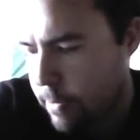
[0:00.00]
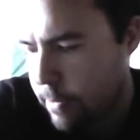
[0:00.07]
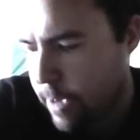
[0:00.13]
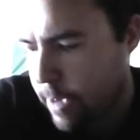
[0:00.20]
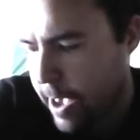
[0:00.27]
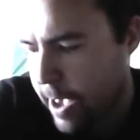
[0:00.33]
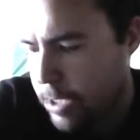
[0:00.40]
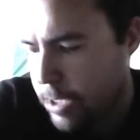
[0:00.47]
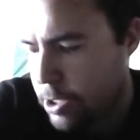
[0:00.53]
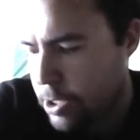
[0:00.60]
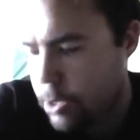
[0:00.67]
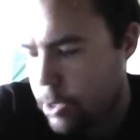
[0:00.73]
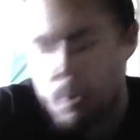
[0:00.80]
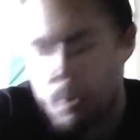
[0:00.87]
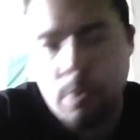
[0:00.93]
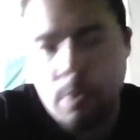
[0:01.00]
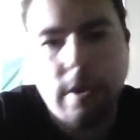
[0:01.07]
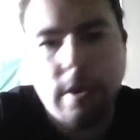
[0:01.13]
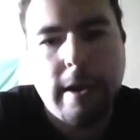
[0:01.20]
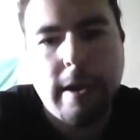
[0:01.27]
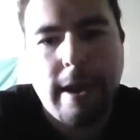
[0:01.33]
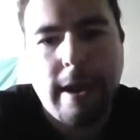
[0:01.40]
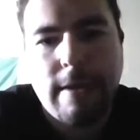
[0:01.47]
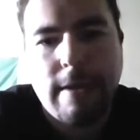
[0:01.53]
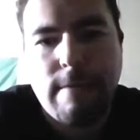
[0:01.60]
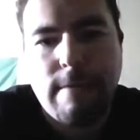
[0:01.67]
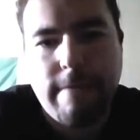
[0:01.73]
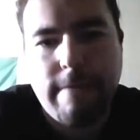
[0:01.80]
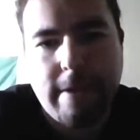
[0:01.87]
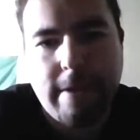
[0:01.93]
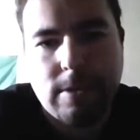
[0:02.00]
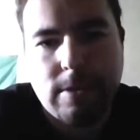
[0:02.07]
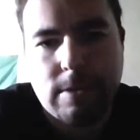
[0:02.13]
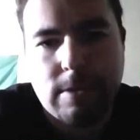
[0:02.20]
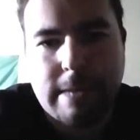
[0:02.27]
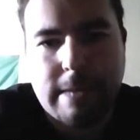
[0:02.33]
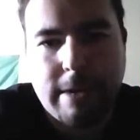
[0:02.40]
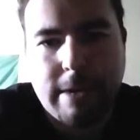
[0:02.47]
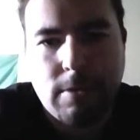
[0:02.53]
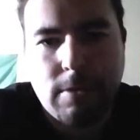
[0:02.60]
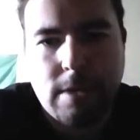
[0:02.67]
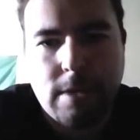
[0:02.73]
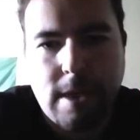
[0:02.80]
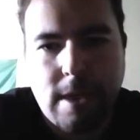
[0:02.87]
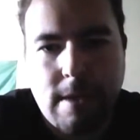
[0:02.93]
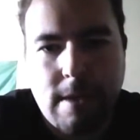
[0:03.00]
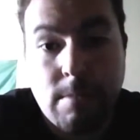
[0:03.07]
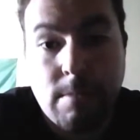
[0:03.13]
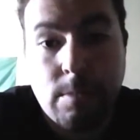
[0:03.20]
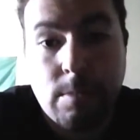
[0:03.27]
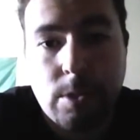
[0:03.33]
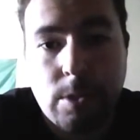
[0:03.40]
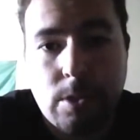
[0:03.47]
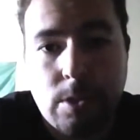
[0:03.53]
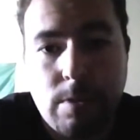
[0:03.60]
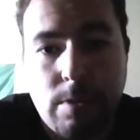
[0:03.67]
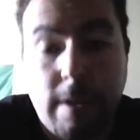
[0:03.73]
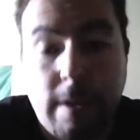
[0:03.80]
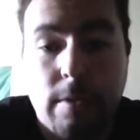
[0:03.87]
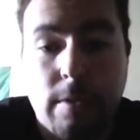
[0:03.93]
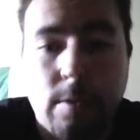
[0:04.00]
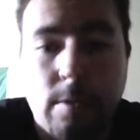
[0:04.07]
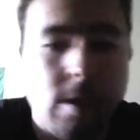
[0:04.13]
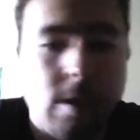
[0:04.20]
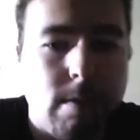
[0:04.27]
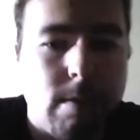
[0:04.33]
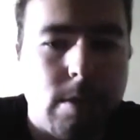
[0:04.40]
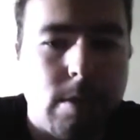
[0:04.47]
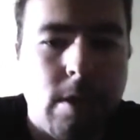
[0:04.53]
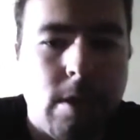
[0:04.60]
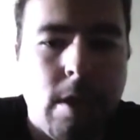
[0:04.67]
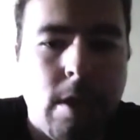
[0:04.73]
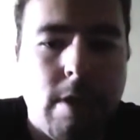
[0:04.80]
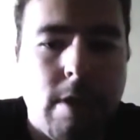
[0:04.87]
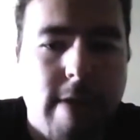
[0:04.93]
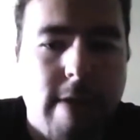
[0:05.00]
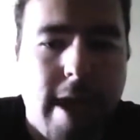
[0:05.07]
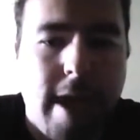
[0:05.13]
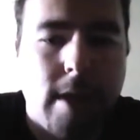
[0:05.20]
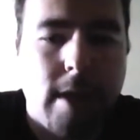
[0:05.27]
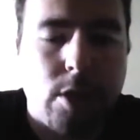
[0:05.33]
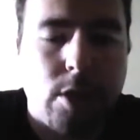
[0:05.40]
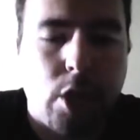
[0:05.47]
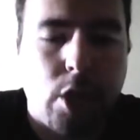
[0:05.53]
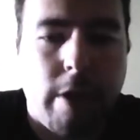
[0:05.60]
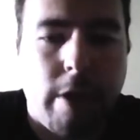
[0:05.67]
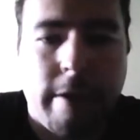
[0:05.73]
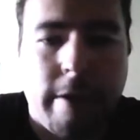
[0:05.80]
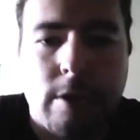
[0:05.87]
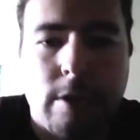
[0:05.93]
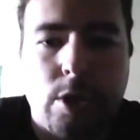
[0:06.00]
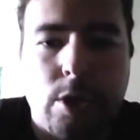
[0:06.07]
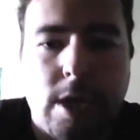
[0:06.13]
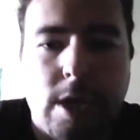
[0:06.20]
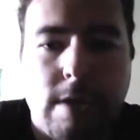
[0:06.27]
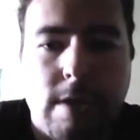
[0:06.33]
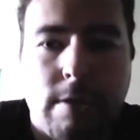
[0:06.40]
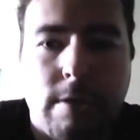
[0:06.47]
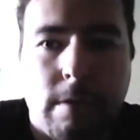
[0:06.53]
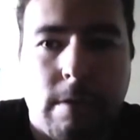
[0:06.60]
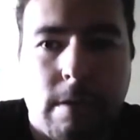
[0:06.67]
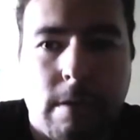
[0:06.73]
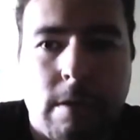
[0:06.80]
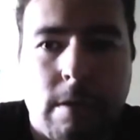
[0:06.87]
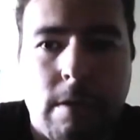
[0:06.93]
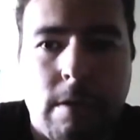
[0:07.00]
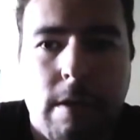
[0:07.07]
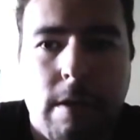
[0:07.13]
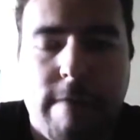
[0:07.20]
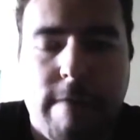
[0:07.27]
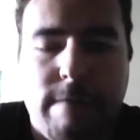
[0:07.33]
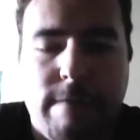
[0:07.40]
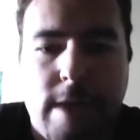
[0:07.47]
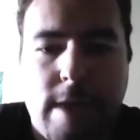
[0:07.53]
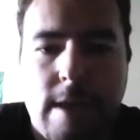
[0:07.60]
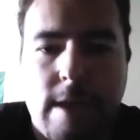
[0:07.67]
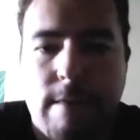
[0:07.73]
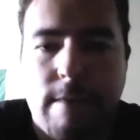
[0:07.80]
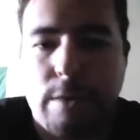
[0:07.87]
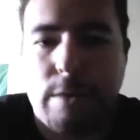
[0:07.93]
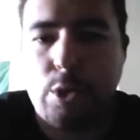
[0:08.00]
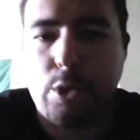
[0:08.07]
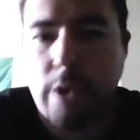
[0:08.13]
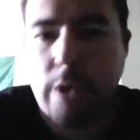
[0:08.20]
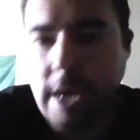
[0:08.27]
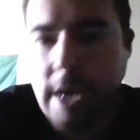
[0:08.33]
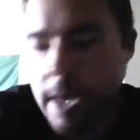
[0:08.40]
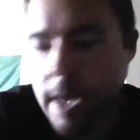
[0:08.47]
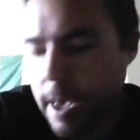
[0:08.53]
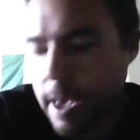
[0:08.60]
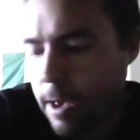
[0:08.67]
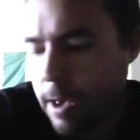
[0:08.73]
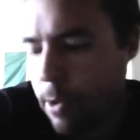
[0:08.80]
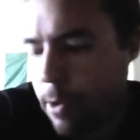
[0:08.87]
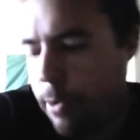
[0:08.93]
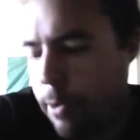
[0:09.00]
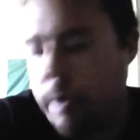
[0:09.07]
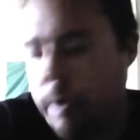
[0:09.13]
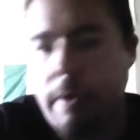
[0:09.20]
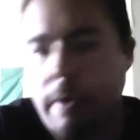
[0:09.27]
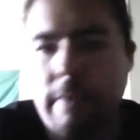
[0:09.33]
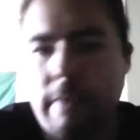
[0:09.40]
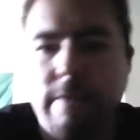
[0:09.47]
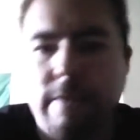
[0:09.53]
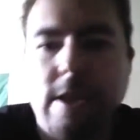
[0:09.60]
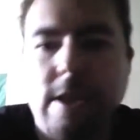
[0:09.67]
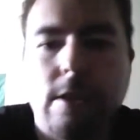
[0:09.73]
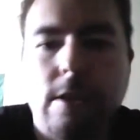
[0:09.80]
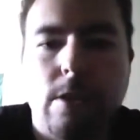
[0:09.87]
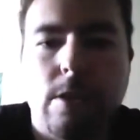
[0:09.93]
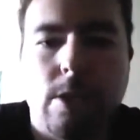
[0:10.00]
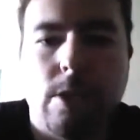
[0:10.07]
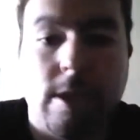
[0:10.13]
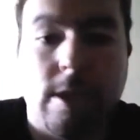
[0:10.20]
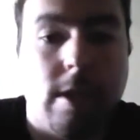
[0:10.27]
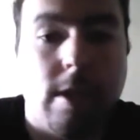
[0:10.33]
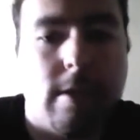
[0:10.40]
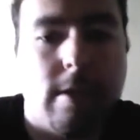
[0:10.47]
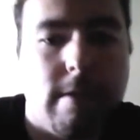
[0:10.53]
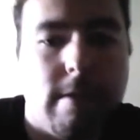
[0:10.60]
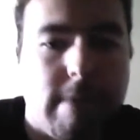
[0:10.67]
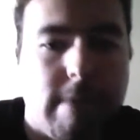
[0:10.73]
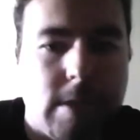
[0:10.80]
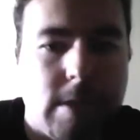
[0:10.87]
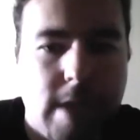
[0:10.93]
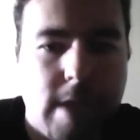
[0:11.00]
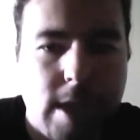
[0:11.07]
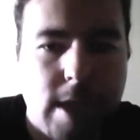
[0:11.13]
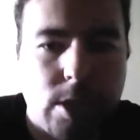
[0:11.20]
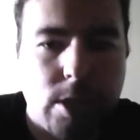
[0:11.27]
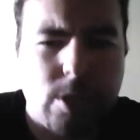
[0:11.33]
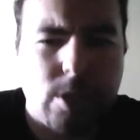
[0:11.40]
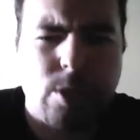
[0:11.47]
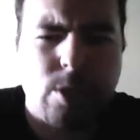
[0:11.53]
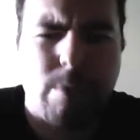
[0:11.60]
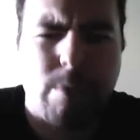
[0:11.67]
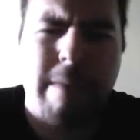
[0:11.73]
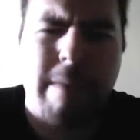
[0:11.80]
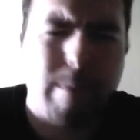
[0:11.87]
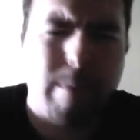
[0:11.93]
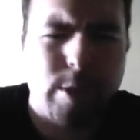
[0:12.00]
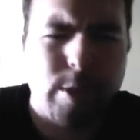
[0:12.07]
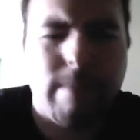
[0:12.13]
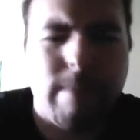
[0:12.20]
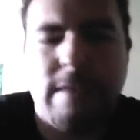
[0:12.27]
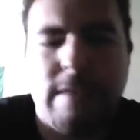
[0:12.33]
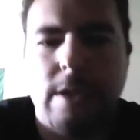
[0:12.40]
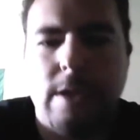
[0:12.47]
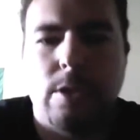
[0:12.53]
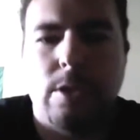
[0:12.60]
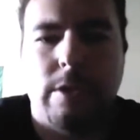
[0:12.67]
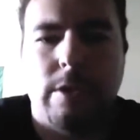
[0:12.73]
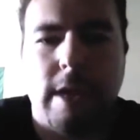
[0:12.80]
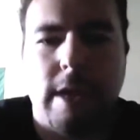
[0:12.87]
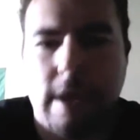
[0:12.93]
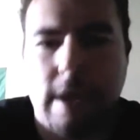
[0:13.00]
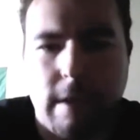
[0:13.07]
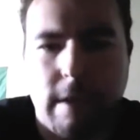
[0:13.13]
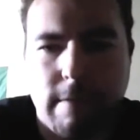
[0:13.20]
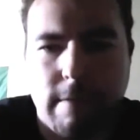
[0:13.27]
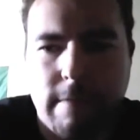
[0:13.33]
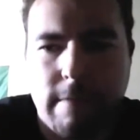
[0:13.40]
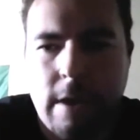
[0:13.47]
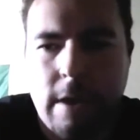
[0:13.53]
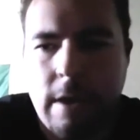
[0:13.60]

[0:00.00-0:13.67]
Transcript: We asked you how you felt about paranormal teams, that charge either a fee for training or fees to conduct investigations or membership fees or any kind of